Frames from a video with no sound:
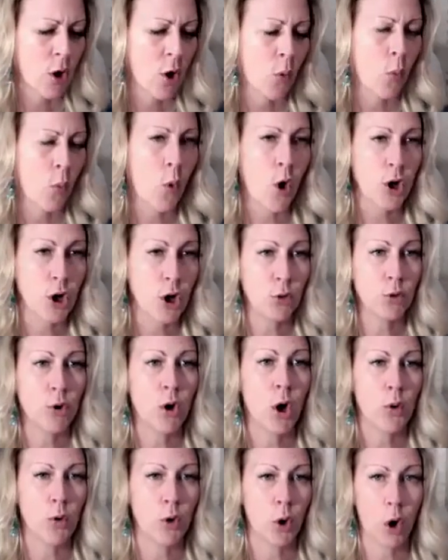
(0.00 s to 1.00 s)

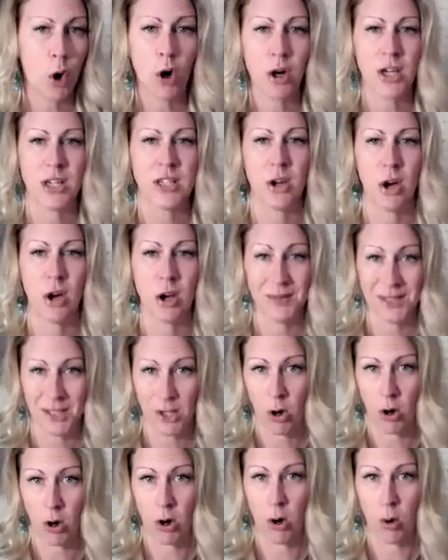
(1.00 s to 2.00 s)
know your archetypes
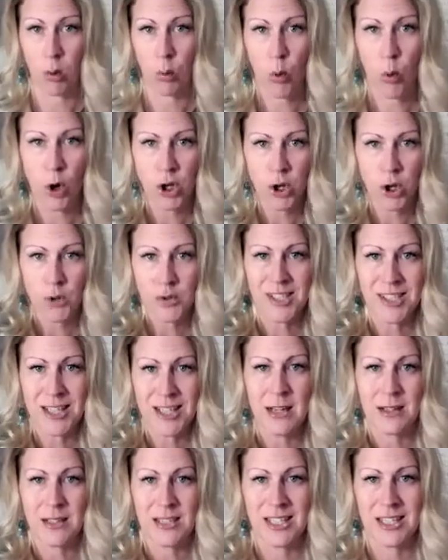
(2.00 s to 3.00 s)
are, what you
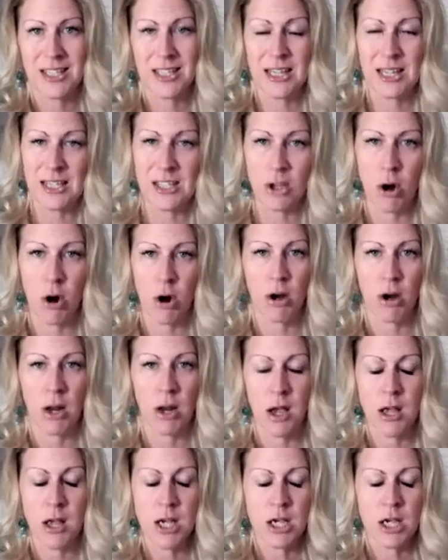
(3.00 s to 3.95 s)
sense these are.